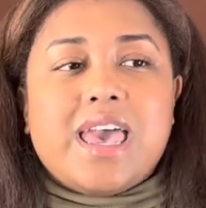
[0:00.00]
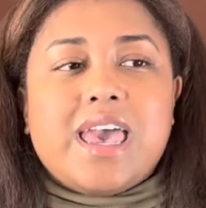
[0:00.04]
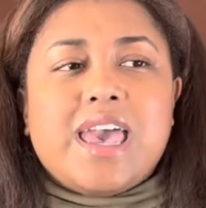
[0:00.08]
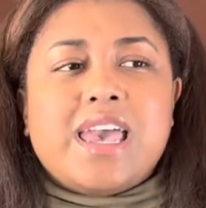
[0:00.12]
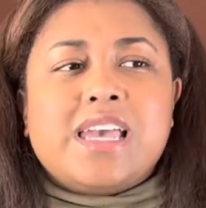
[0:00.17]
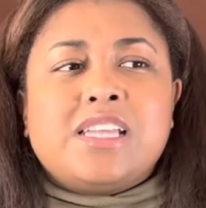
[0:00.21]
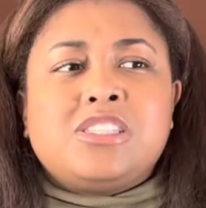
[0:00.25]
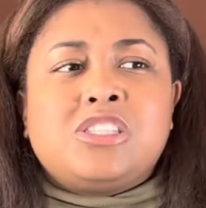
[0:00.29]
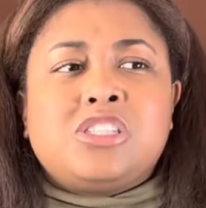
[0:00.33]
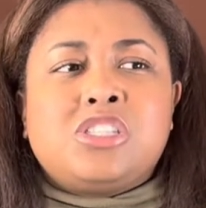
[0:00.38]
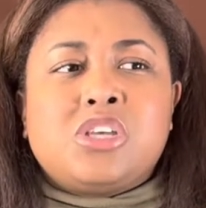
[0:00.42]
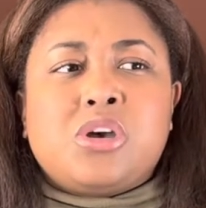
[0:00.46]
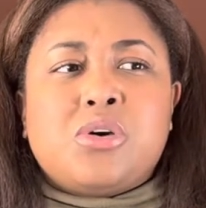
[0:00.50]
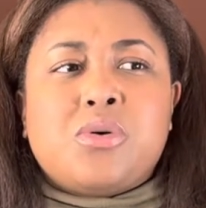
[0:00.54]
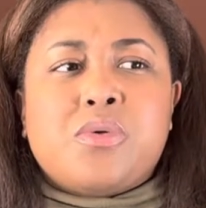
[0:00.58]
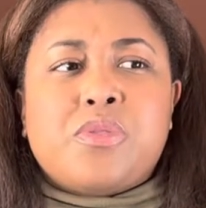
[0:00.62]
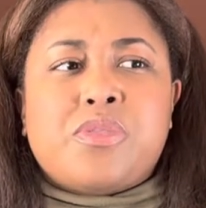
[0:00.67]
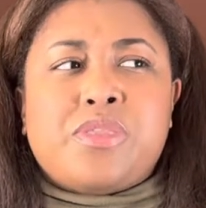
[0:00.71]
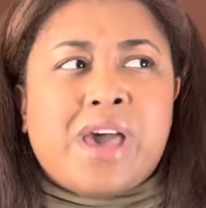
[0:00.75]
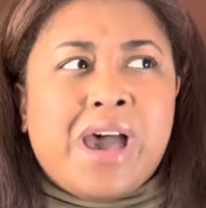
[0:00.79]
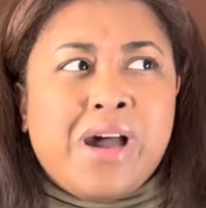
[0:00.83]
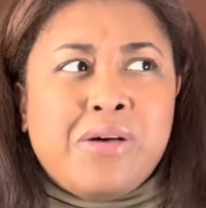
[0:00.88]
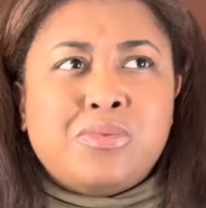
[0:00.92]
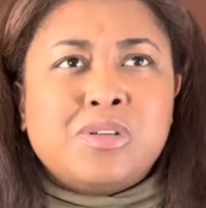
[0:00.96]
And so
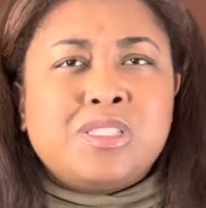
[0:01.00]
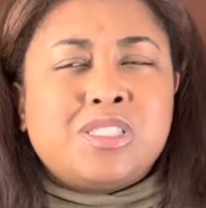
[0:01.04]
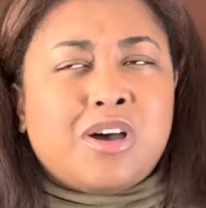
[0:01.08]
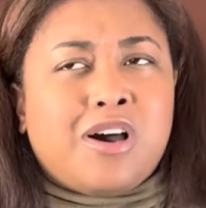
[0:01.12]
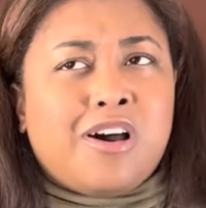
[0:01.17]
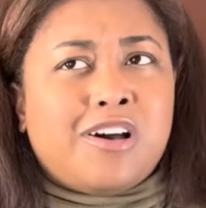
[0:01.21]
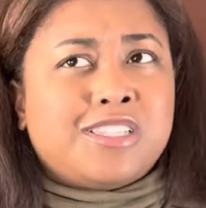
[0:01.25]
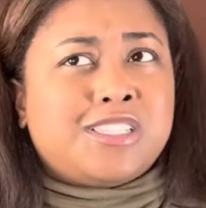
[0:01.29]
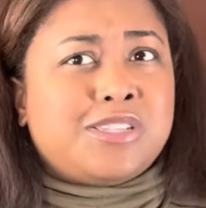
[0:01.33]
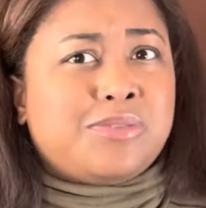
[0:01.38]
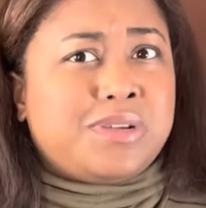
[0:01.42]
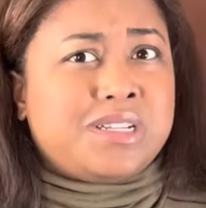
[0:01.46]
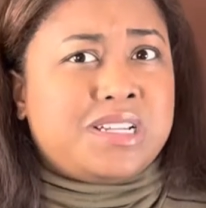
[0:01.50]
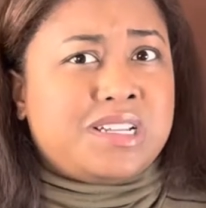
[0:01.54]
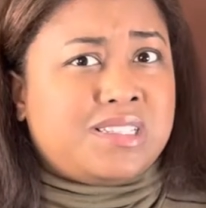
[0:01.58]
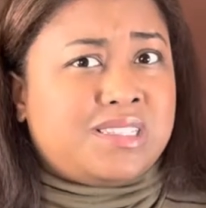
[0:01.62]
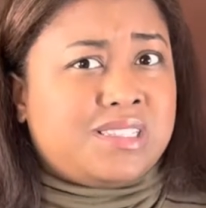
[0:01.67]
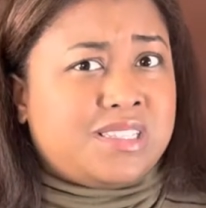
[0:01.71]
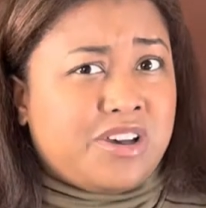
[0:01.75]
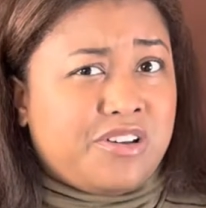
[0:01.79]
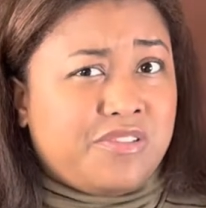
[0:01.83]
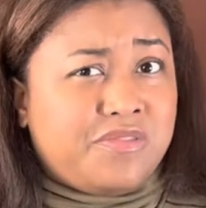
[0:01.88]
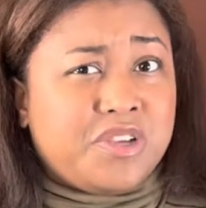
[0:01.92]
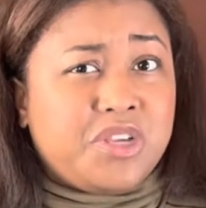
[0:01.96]
that was also in
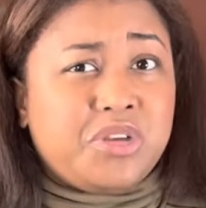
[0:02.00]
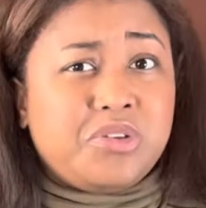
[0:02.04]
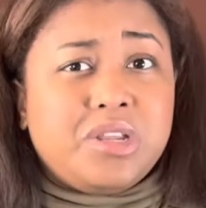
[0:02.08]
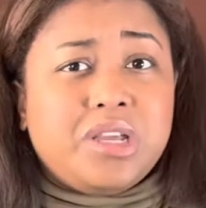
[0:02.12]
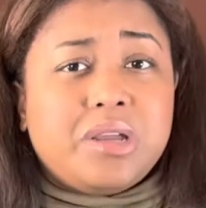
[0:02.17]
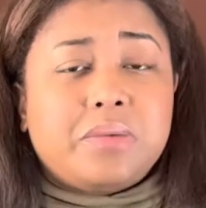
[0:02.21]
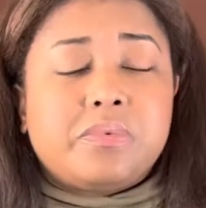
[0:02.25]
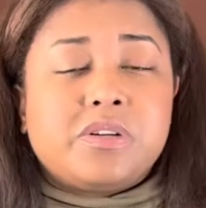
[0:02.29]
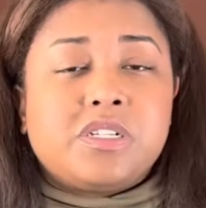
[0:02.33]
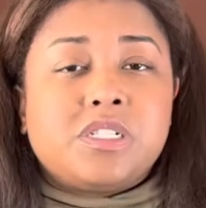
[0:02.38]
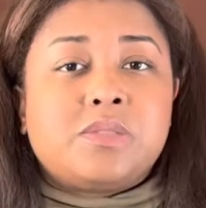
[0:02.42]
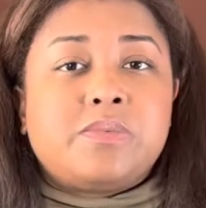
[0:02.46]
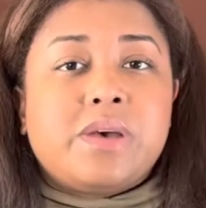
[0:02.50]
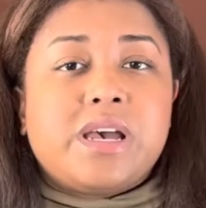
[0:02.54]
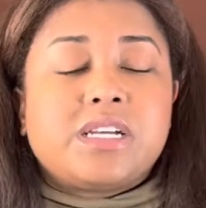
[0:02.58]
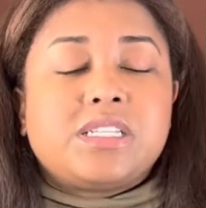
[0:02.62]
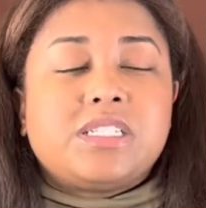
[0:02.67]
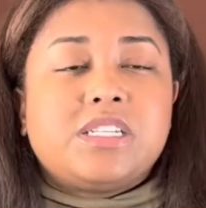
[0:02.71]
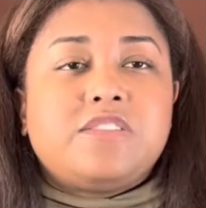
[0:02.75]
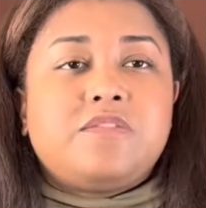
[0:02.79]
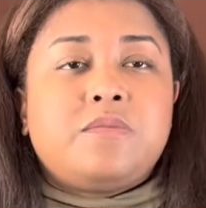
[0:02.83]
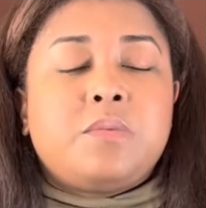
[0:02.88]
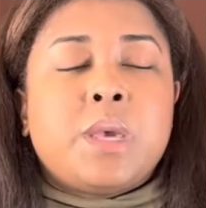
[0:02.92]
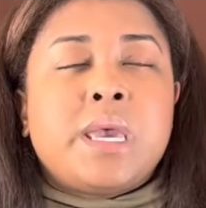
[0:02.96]
itself a unique
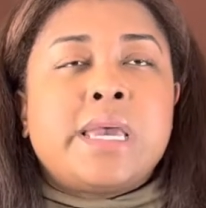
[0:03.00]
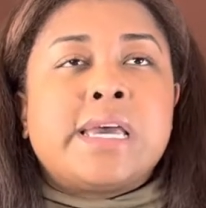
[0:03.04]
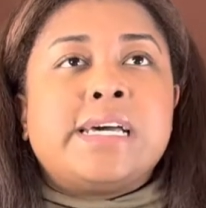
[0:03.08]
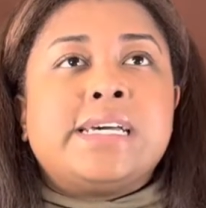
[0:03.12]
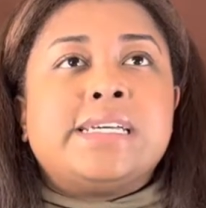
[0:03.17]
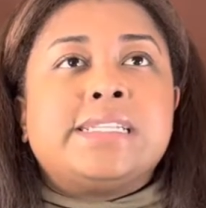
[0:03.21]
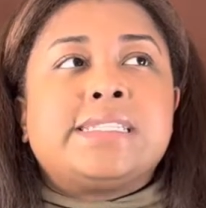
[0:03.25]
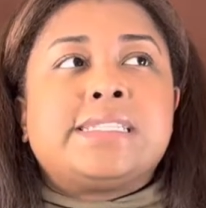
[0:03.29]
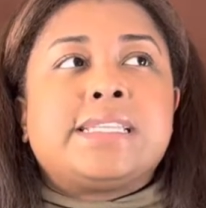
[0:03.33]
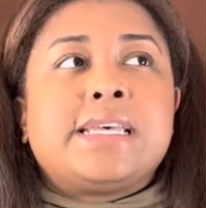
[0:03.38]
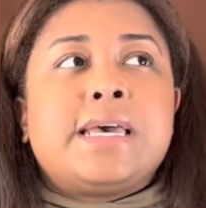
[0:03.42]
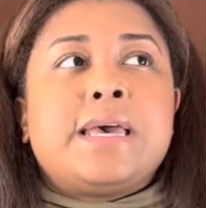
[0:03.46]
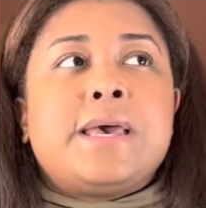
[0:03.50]
perspective because